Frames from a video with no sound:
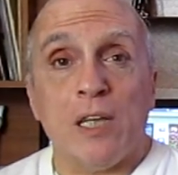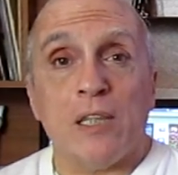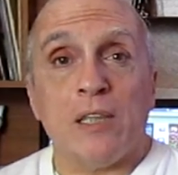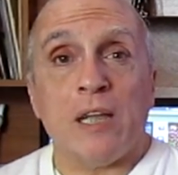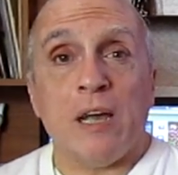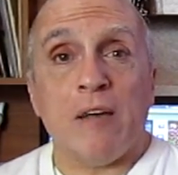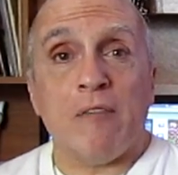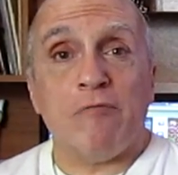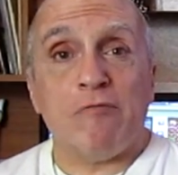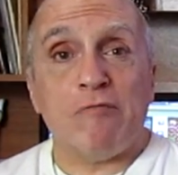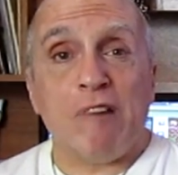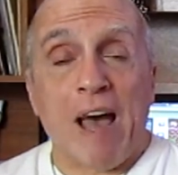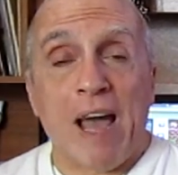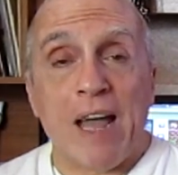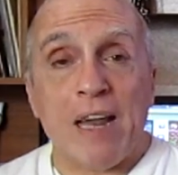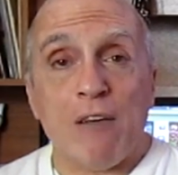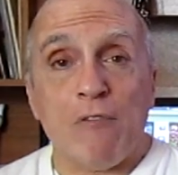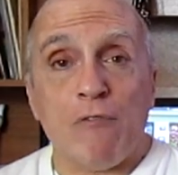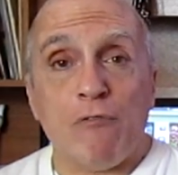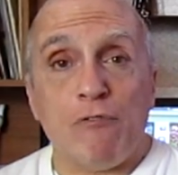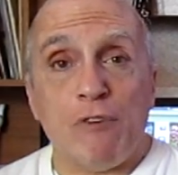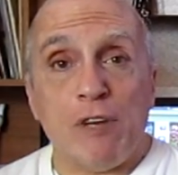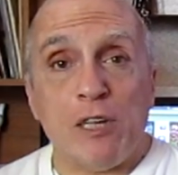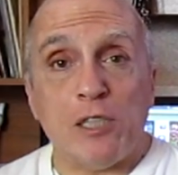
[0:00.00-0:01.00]
Their right
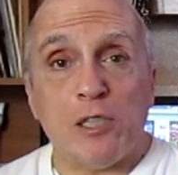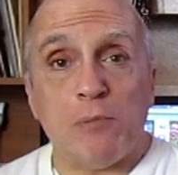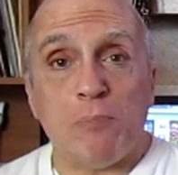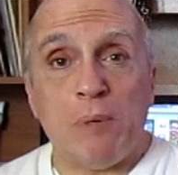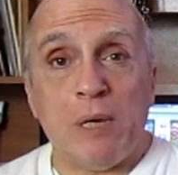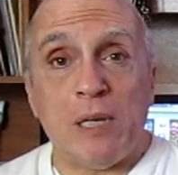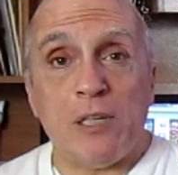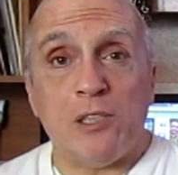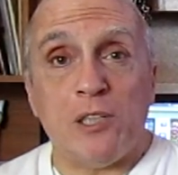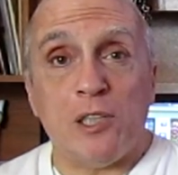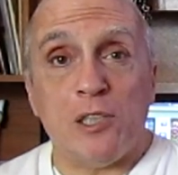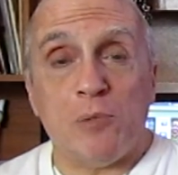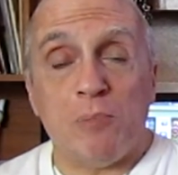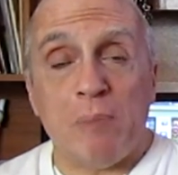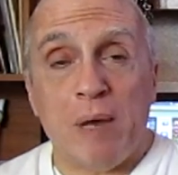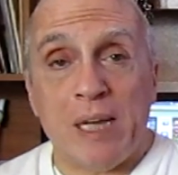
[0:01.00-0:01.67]
of free speech is